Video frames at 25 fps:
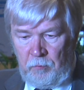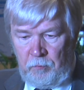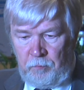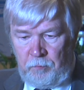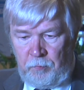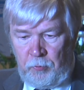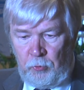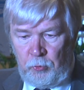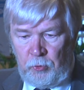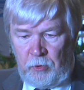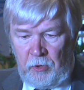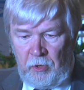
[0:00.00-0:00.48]

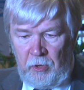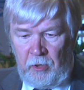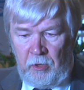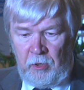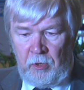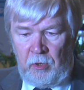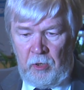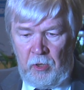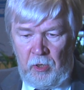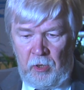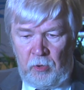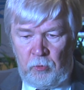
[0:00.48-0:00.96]
put
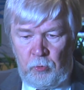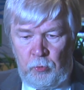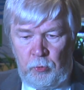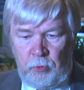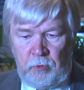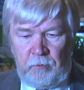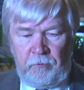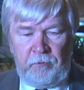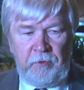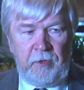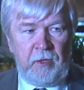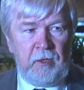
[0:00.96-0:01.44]
a, a
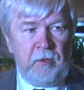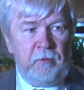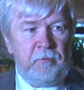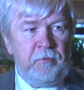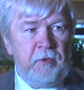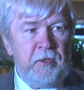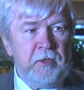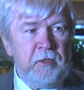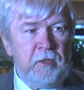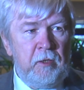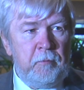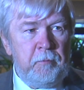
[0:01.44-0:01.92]
good
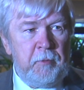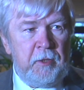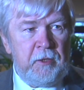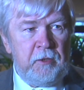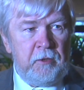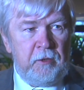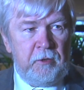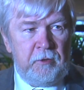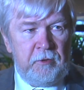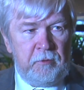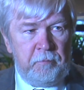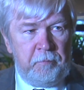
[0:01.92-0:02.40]

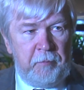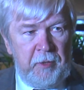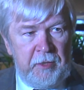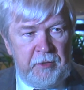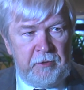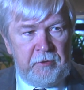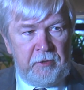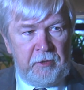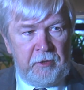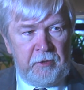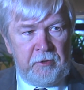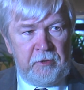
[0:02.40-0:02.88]
fundamentals,
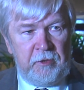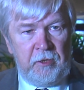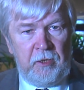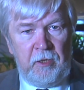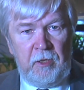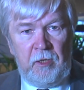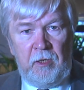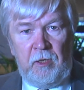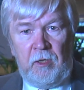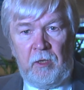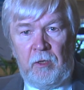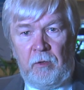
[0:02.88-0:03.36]
basics
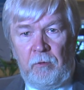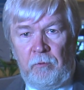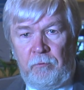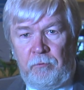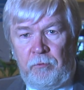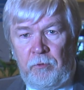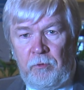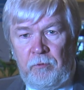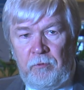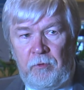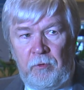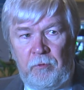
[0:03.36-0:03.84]

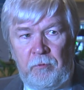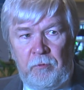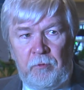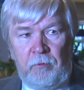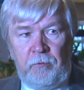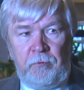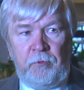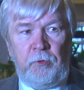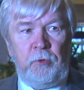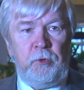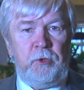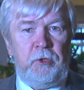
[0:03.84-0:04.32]
for the
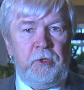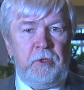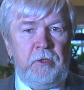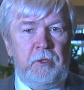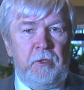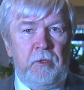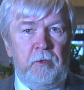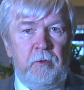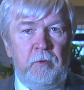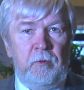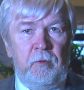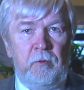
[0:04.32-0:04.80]

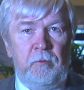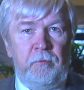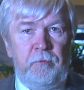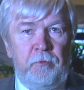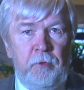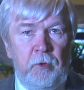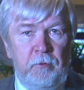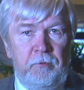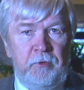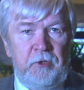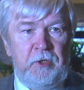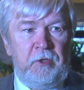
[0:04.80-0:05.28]
future uh,
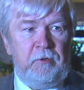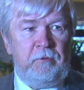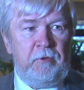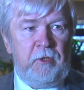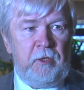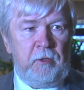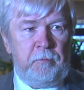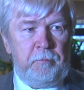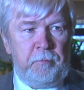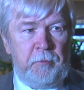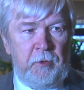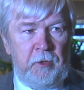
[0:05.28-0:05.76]
further
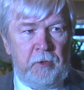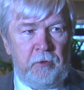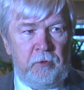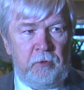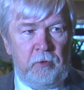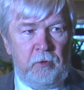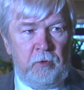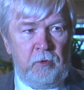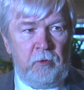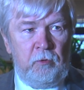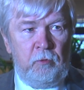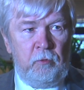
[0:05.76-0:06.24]
development uh,
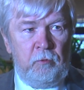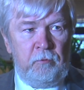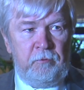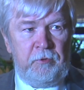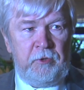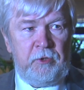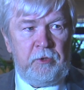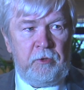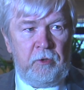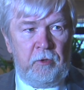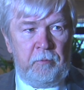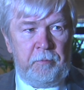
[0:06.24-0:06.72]
of
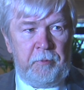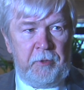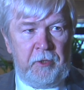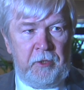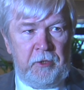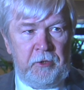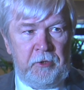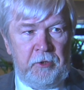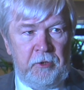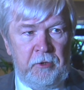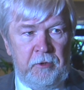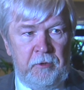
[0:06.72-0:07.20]
this
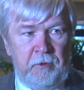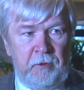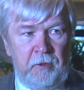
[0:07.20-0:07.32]
cooperation.